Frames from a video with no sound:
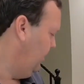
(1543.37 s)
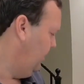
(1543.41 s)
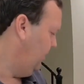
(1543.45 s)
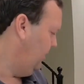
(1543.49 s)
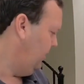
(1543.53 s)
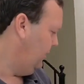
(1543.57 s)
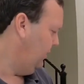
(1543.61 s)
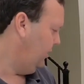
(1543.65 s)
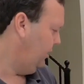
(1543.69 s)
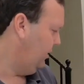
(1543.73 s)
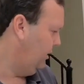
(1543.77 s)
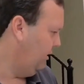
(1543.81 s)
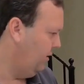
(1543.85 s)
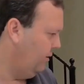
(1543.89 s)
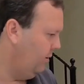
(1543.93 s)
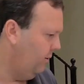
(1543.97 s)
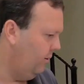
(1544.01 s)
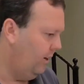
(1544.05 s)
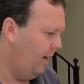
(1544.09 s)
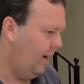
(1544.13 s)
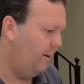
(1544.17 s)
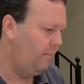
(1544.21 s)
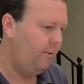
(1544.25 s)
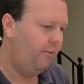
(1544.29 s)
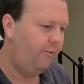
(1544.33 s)
So
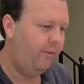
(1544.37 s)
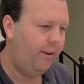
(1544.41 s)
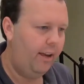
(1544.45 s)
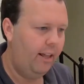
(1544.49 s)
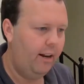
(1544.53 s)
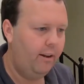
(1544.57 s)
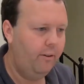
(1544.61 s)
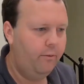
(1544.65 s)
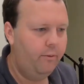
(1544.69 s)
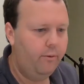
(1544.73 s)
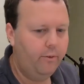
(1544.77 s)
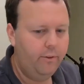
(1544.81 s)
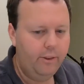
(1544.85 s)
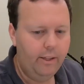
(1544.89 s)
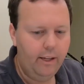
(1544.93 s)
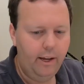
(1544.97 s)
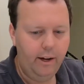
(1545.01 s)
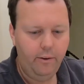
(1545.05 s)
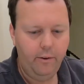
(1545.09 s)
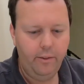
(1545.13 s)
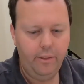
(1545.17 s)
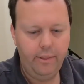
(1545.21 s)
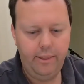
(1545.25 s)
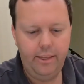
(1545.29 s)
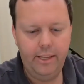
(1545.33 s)
I'm a fan of,
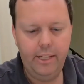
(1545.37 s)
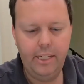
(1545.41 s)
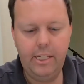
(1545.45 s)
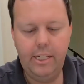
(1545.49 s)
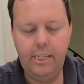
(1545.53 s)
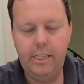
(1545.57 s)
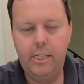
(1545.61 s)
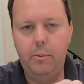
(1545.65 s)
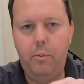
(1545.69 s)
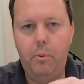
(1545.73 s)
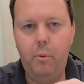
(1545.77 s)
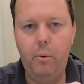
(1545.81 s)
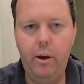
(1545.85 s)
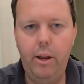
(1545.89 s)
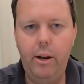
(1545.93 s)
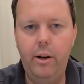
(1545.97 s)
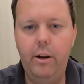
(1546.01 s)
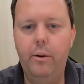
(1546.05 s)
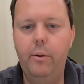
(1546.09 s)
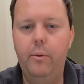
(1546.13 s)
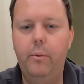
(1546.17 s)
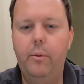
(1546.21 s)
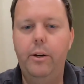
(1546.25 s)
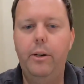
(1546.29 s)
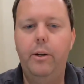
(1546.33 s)
now this is the point
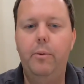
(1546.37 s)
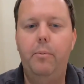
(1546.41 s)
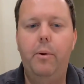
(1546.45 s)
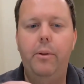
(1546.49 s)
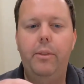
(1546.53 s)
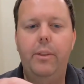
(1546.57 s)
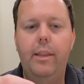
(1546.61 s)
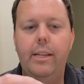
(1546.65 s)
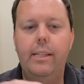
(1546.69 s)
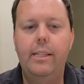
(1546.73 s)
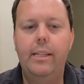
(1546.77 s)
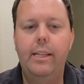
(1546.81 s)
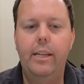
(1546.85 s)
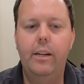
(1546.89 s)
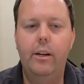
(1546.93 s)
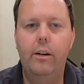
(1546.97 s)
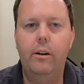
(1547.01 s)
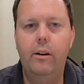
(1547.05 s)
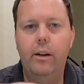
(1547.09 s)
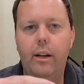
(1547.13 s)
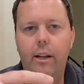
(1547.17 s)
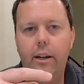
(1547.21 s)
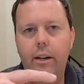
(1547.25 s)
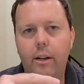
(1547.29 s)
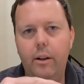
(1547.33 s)
when you put this leader
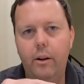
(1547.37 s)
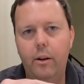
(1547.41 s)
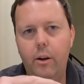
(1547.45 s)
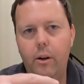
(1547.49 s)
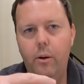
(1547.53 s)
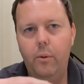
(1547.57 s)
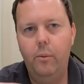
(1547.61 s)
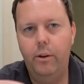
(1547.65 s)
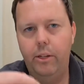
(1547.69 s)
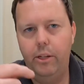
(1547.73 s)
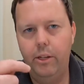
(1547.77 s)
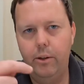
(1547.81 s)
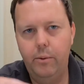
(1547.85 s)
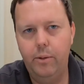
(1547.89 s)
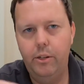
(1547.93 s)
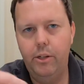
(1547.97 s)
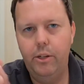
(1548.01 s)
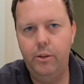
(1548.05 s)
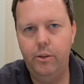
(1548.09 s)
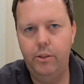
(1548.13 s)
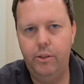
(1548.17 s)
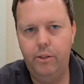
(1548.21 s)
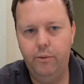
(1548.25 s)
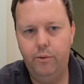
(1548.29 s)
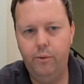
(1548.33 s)
on, when you would
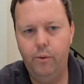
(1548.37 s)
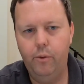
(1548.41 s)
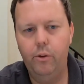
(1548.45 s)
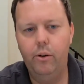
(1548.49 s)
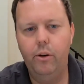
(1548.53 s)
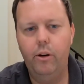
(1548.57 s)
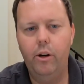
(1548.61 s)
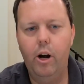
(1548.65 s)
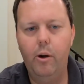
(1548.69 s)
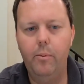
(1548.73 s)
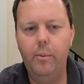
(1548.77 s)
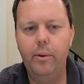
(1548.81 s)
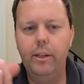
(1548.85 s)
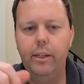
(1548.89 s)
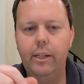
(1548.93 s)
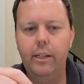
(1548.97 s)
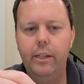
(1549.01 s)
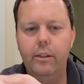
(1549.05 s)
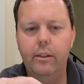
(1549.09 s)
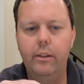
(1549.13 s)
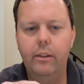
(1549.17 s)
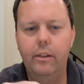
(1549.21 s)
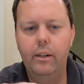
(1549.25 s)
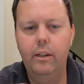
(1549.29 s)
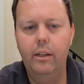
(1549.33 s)
use your fluorocarbon
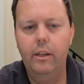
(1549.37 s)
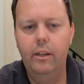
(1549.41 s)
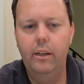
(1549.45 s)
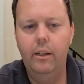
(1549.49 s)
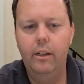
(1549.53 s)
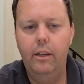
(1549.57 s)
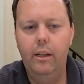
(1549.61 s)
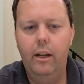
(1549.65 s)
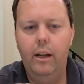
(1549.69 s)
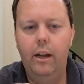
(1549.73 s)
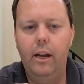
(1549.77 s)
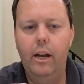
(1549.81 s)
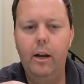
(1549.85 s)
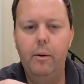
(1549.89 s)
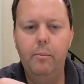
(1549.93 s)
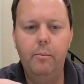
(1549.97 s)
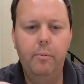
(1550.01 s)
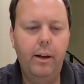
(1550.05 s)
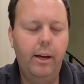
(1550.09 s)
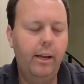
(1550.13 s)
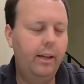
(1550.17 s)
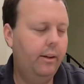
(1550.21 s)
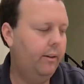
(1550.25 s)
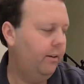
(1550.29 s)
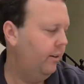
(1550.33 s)
leader.
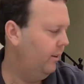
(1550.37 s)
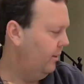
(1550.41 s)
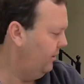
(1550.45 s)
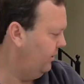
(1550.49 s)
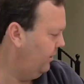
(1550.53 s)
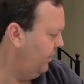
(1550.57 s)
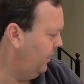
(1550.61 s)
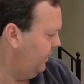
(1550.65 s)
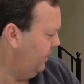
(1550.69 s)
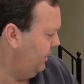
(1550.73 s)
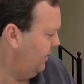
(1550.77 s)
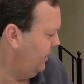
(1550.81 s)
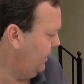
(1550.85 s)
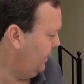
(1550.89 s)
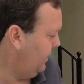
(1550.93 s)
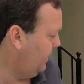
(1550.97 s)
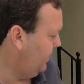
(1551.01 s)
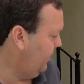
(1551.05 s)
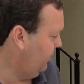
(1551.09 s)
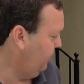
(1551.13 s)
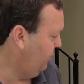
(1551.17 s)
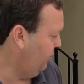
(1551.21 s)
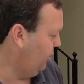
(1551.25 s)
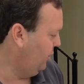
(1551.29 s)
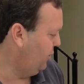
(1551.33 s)
This
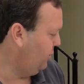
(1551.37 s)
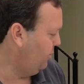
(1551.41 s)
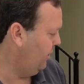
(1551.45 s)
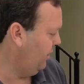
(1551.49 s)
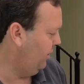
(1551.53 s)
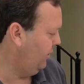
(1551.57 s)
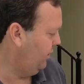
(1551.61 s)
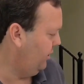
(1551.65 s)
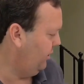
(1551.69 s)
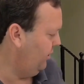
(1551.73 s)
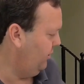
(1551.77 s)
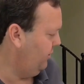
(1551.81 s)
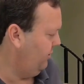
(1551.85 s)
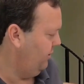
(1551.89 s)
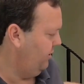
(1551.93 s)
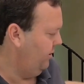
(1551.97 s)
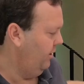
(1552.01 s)
stuff works well too.